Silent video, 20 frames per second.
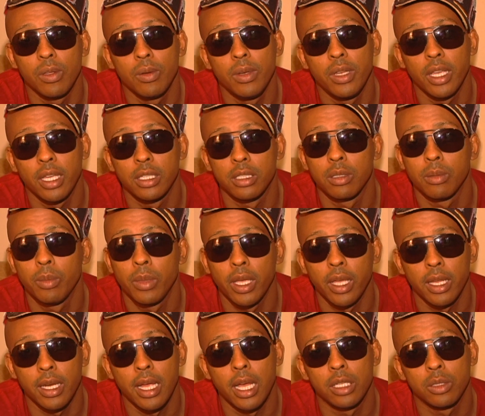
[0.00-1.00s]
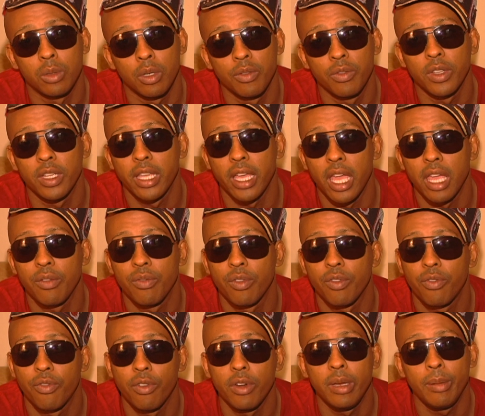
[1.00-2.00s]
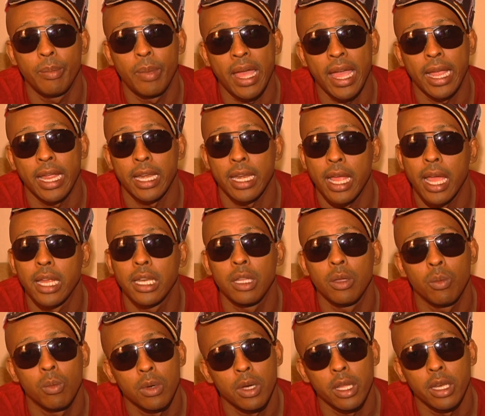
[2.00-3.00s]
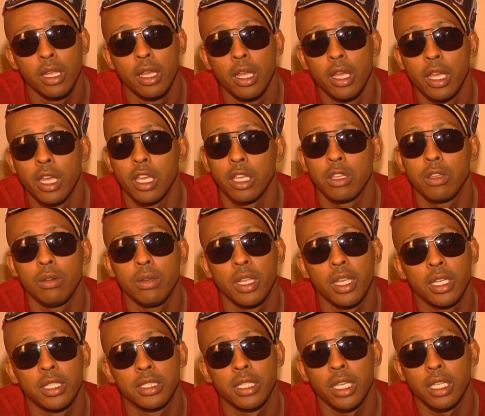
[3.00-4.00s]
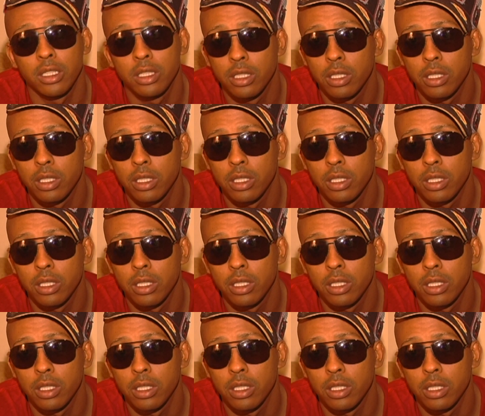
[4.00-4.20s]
you niggas a million dollars worth of game for free back in 91, and you niggas ain't